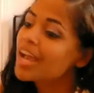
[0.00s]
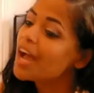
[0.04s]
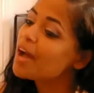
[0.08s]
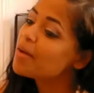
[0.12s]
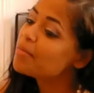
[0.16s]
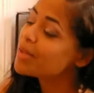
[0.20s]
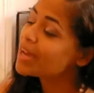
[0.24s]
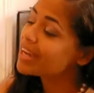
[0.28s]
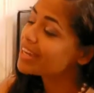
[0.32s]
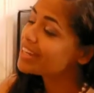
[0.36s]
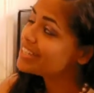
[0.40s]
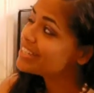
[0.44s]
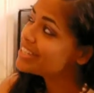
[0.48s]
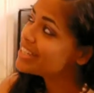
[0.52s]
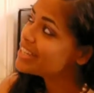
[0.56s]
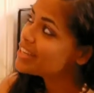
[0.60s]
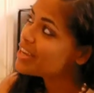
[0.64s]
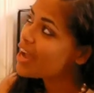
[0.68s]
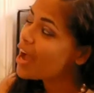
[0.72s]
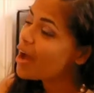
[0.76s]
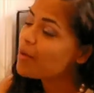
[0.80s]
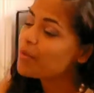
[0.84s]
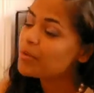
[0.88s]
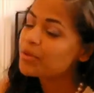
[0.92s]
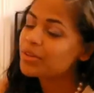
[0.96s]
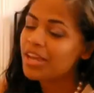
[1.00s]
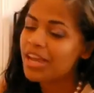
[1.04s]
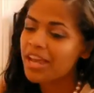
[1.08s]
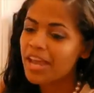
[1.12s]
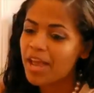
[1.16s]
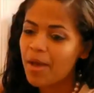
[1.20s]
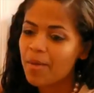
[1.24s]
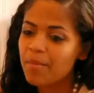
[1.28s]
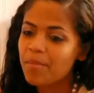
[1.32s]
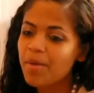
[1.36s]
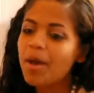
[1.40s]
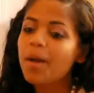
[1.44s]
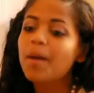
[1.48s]
I'm not gonna tell you how old I
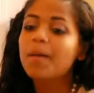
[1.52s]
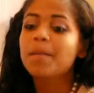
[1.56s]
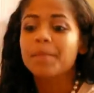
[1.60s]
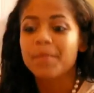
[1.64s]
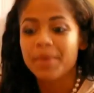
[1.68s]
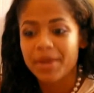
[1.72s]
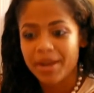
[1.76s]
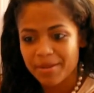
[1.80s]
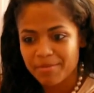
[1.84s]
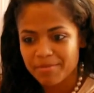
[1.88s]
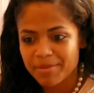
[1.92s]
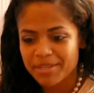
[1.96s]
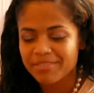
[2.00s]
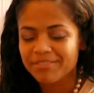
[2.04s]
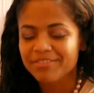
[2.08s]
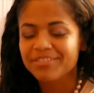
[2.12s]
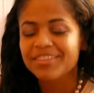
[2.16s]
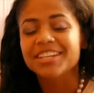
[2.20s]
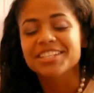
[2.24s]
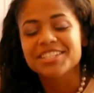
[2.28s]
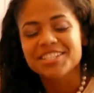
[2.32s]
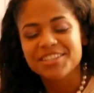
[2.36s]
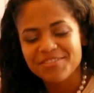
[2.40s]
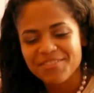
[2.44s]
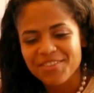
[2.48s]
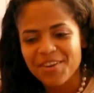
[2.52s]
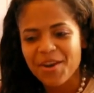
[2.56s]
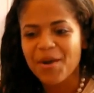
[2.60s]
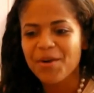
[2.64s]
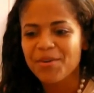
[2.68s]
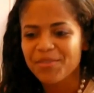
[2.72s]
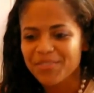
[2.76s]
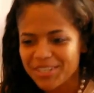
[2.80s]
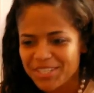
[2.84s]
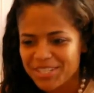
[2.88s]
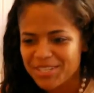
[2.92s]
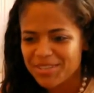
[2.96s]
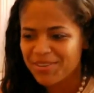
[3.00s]
am, but I've been in Flushing for
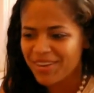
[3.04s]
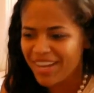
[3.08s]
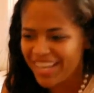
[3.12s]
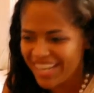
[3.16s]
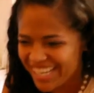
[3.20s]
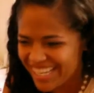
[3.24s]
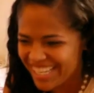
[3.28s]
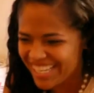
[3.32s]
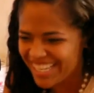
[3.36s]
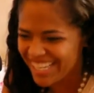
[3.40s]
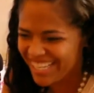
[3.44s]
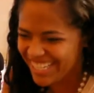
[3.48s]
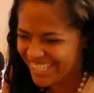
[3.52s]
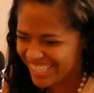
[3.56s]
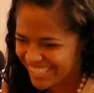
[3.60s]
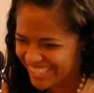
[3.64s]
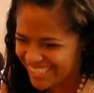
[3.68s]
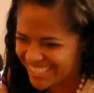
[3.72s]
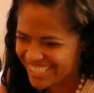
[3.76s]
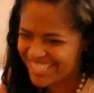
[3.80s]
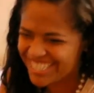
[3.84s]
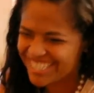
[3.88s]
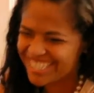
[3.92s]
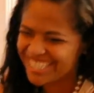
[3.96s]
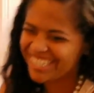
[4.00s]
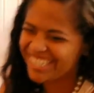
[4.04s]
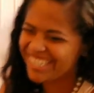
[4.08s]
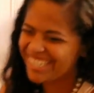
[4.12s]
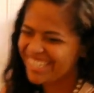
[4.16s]
over 20 years.